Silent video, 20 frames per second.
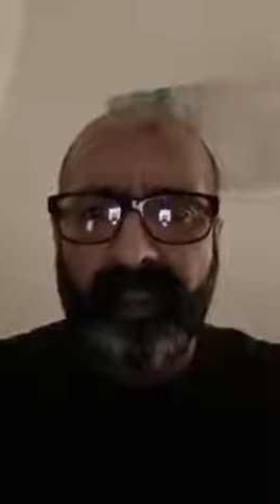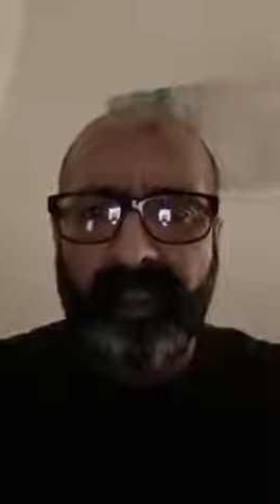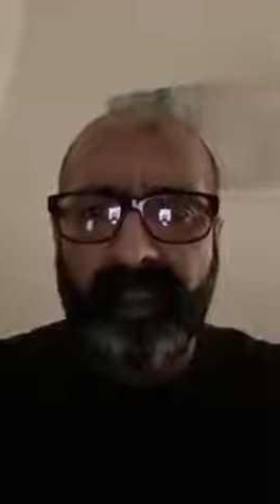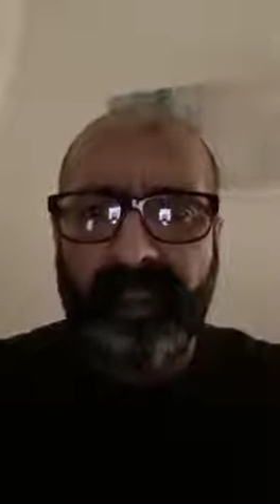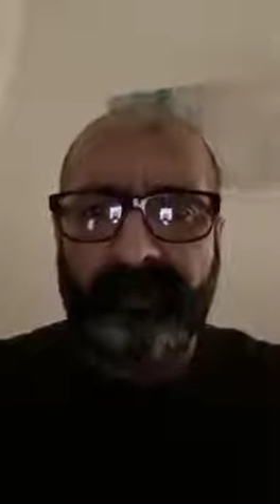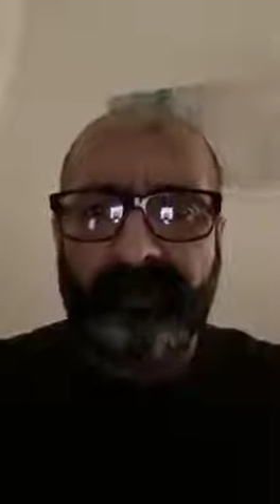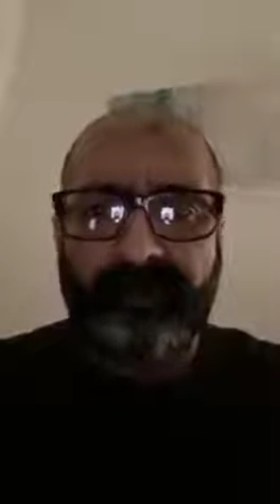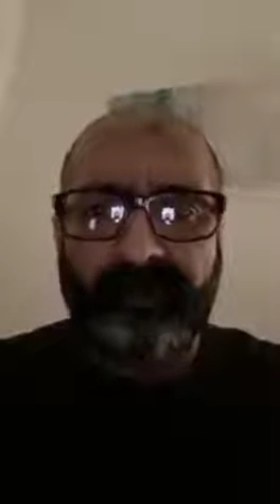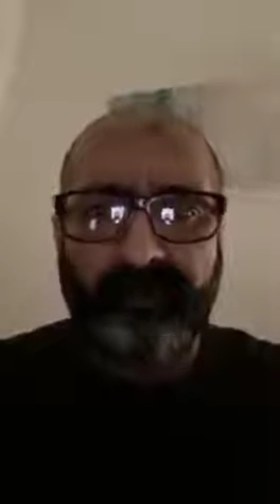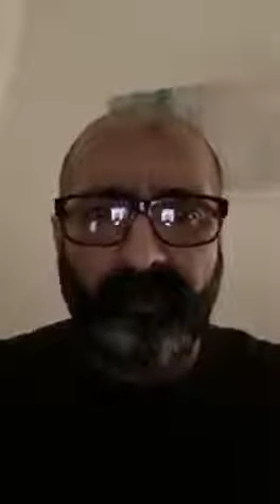
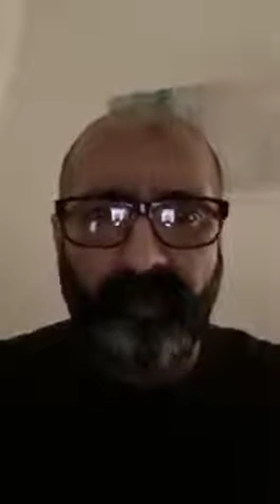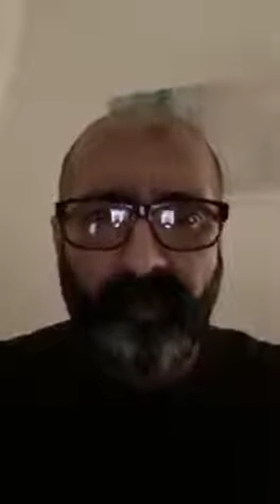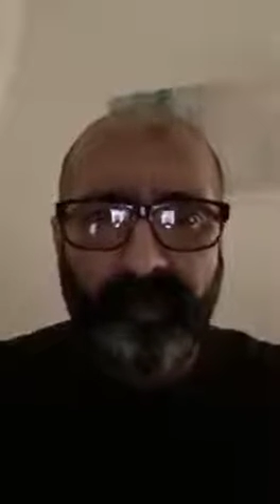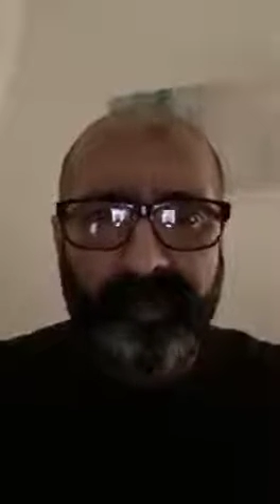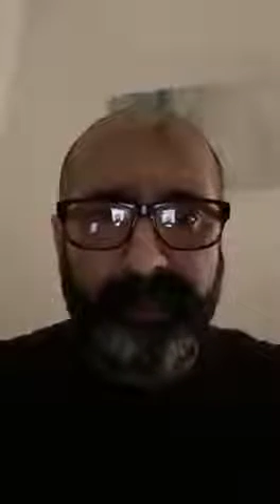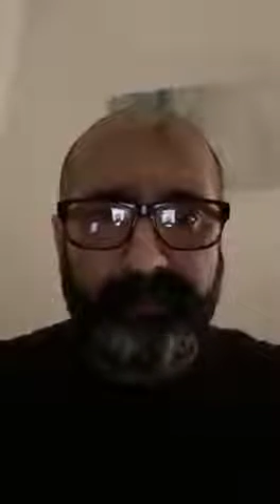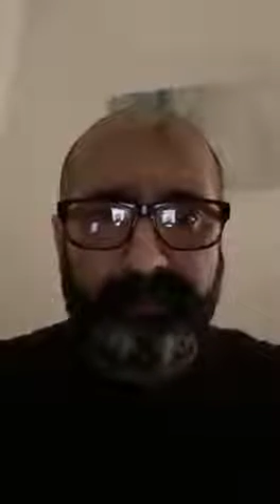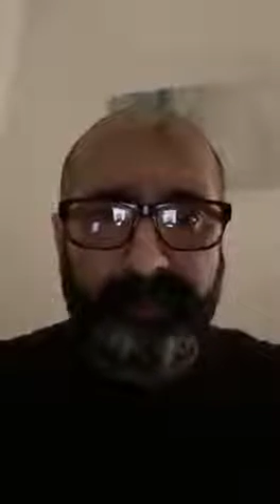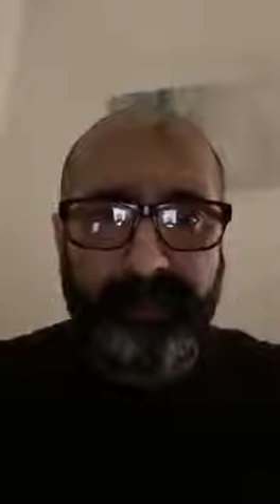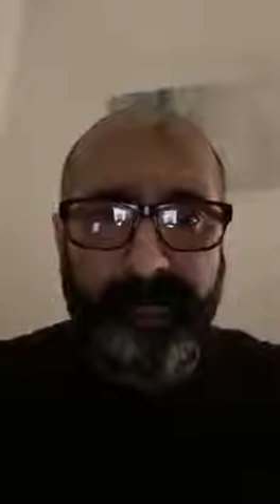and
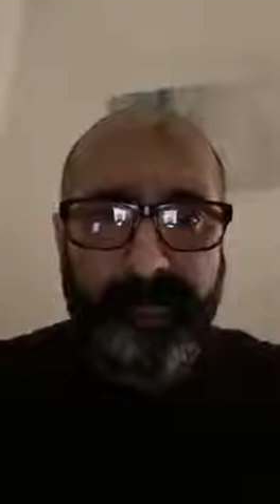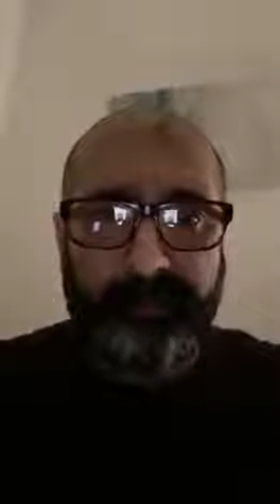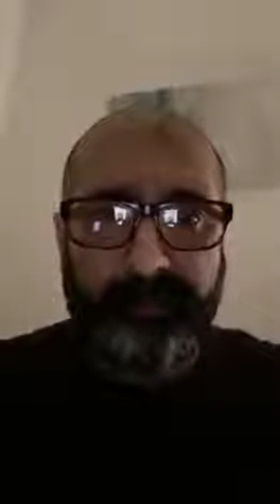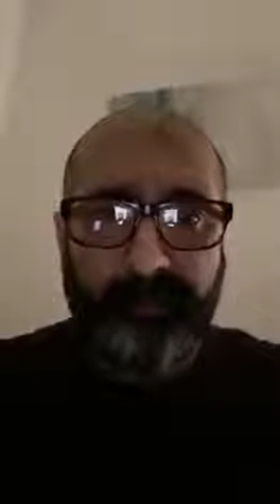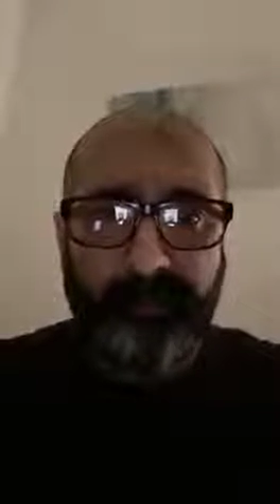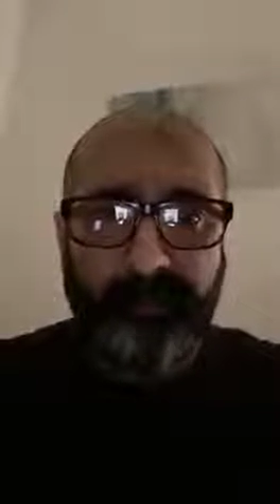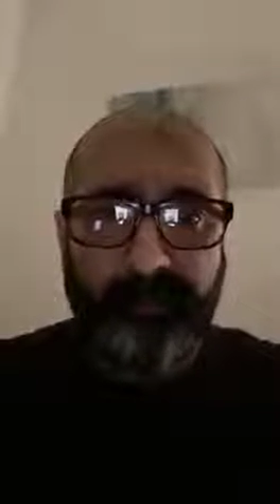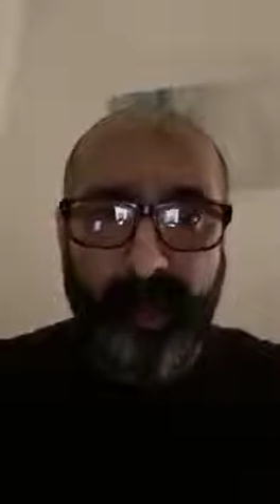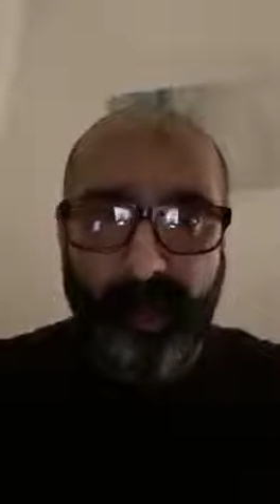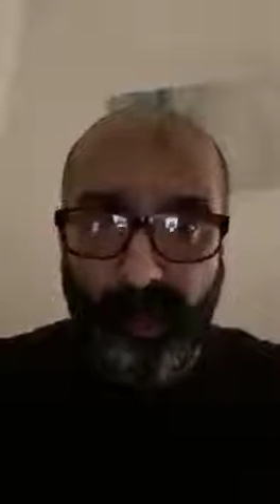fining
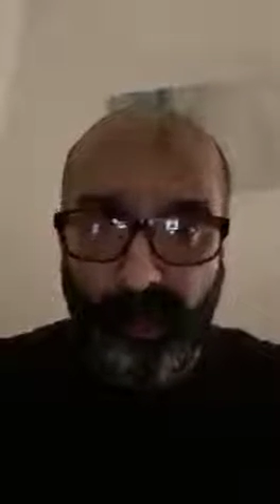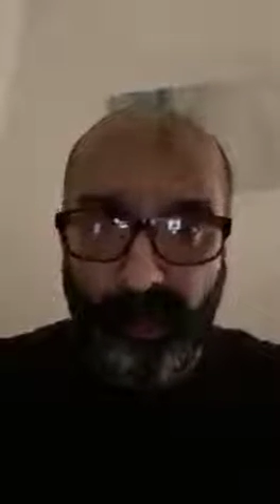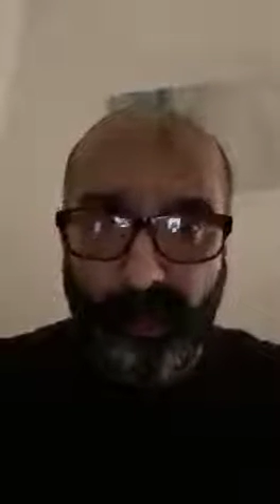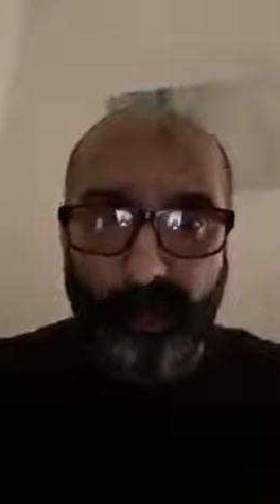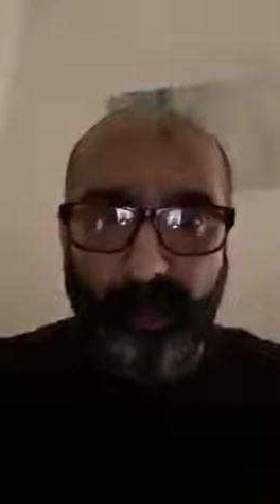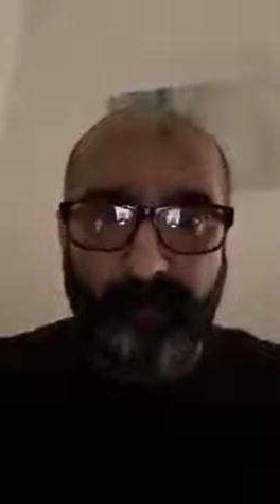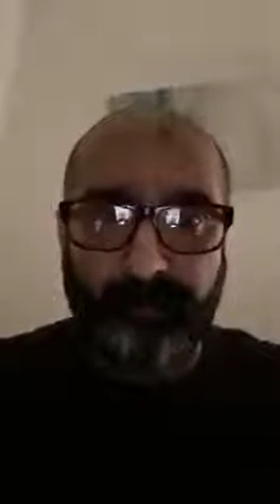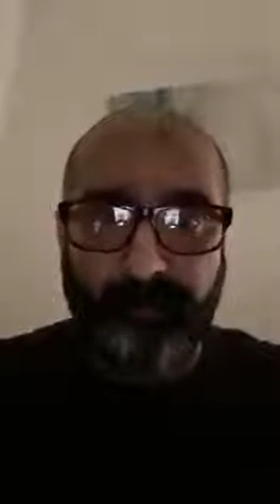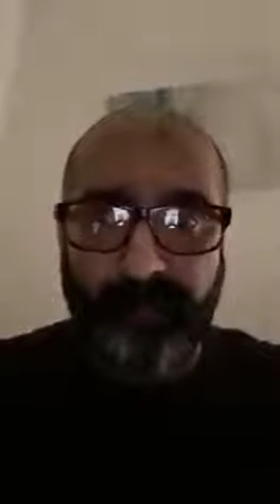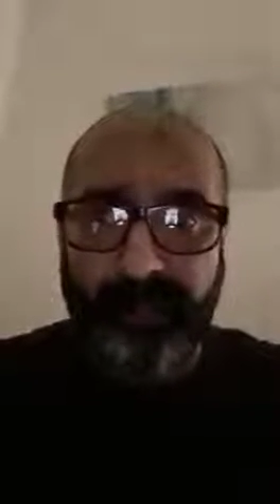people
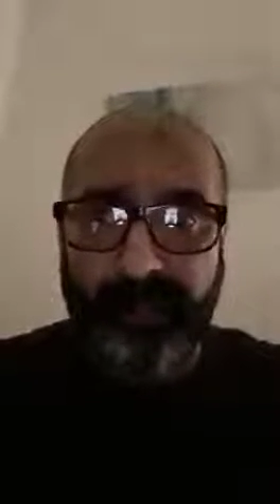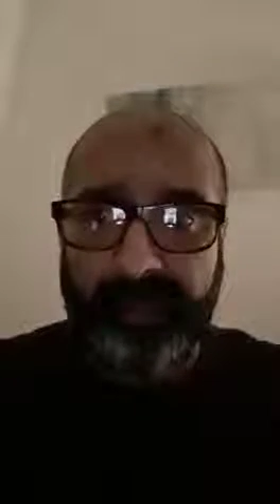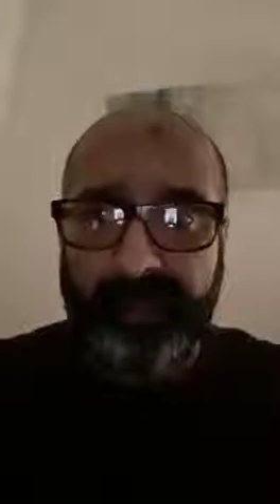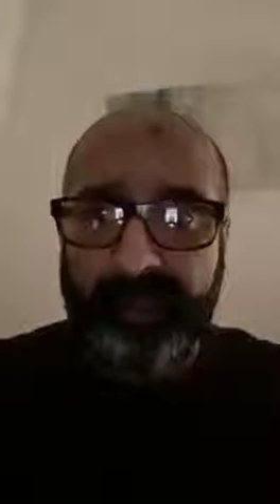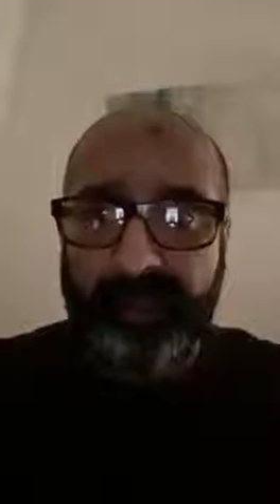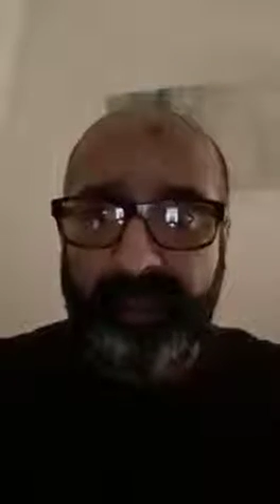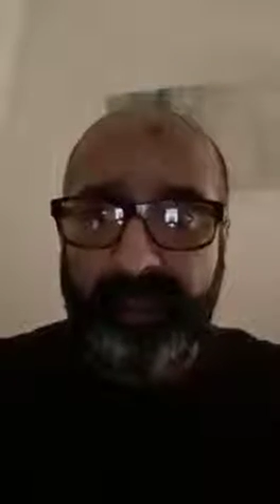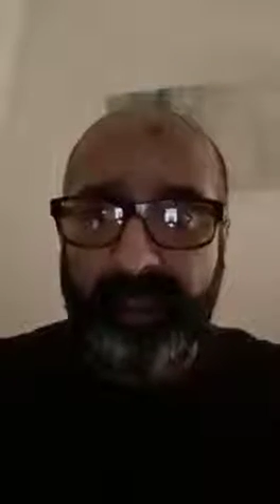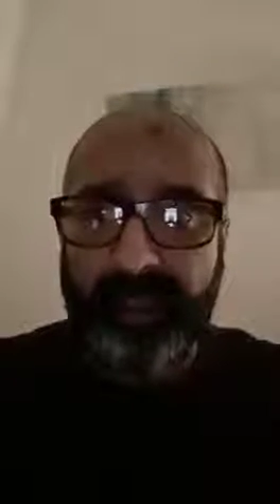unlawfully